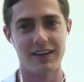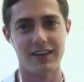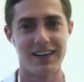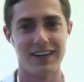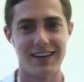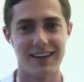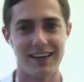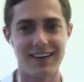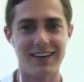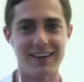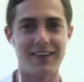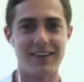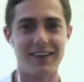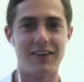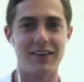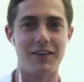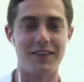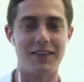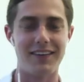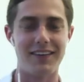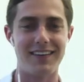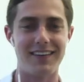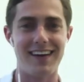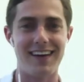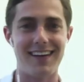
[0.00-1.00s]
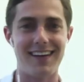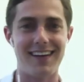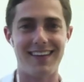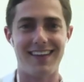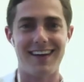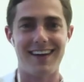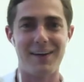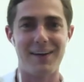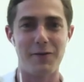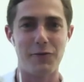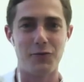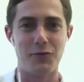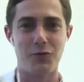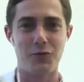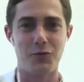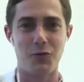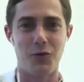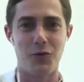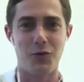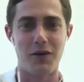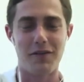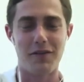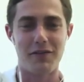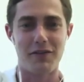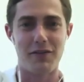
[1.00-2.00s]
Yeah. And that is
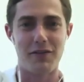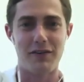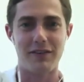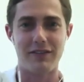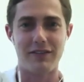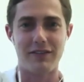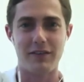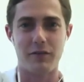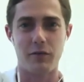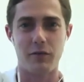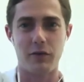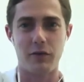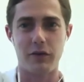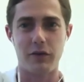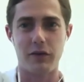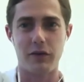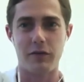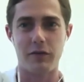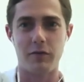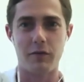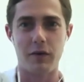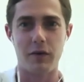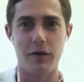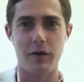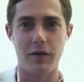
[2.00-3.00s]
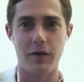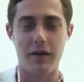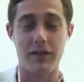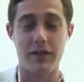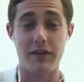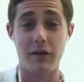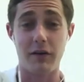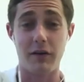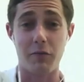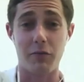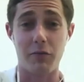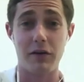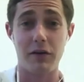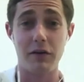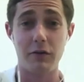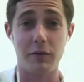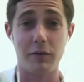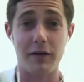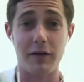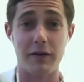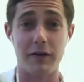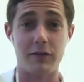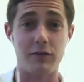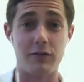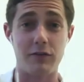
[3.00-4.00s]
one of the things that really I think appeals
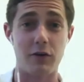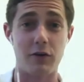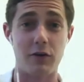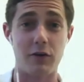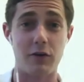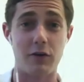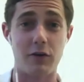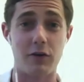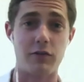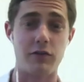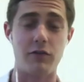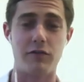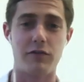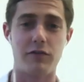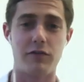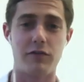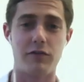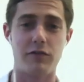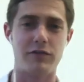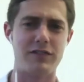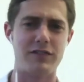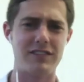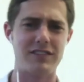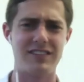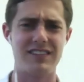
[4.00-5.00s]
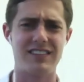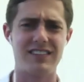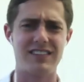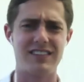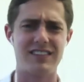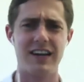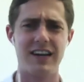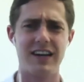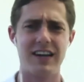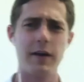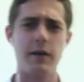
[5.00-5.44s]
about the Star Wars universe is this.